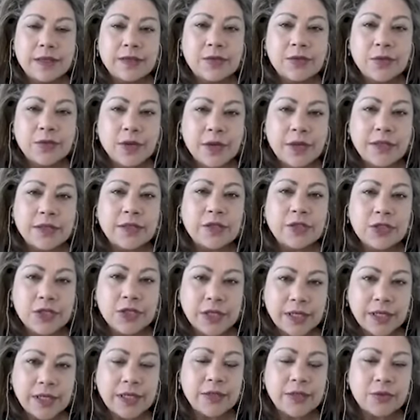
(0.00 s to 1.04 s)
in trying to
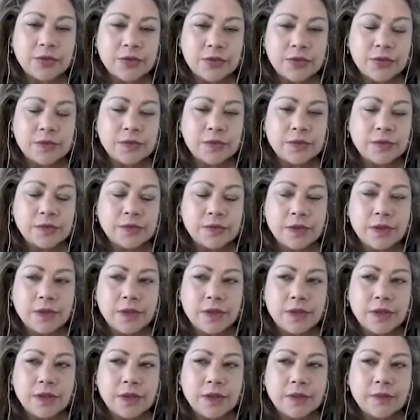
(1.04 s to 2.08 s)
change
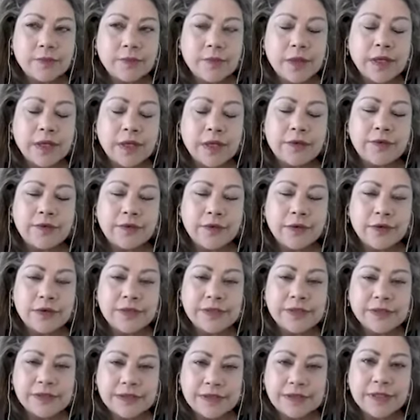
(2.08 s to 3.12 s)
an
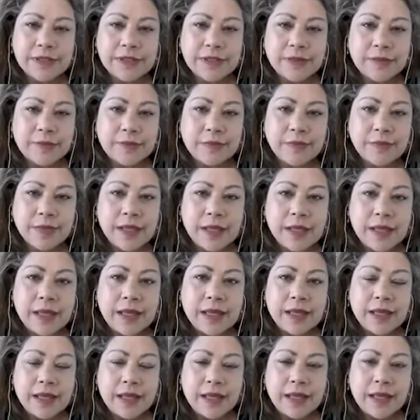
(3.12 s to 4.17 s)
unfair system,
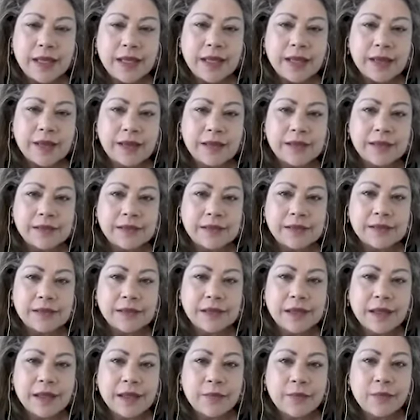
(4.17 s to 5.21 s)

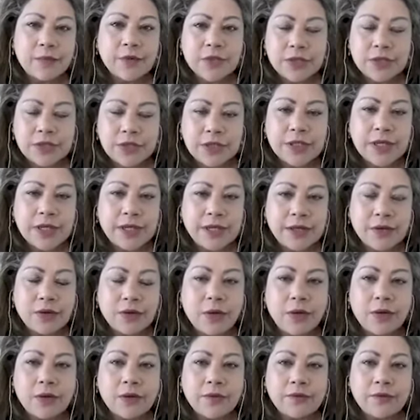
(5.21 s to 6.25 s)
and I appreciate
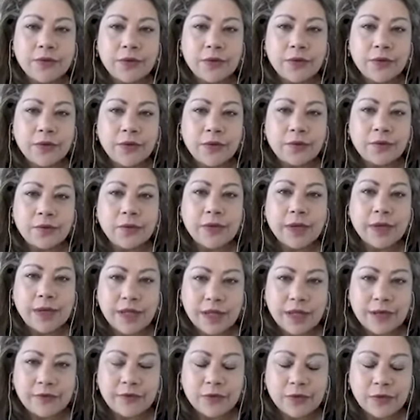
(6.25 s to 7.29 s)
all of your
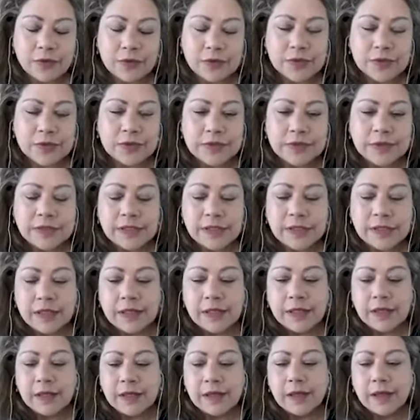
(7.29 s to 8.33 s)
efforts.
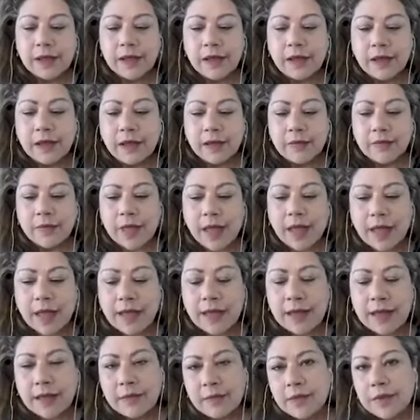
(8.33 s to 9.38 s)

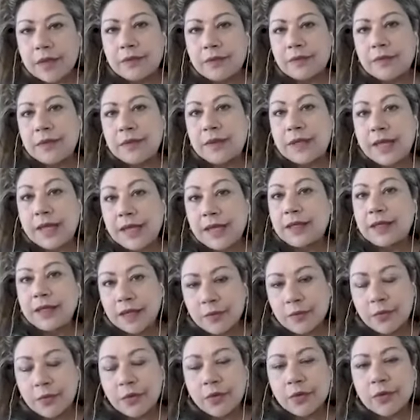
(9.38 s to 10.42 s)
I am a
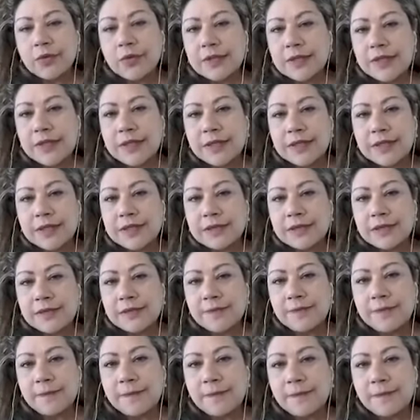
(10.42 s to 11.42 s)
latecomer to this